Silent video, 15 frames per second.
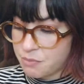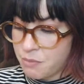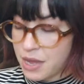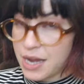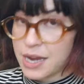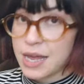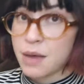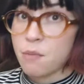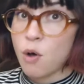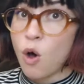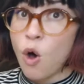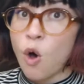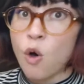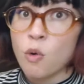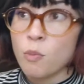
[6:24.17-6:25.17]
made him
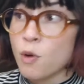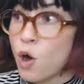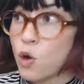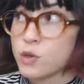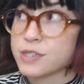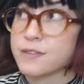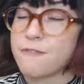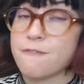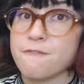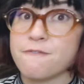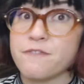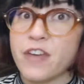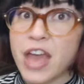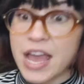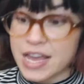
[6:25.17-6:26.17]
almost
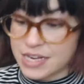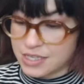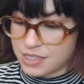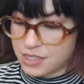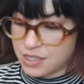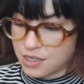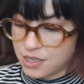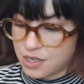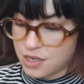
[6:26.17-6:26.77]
faint.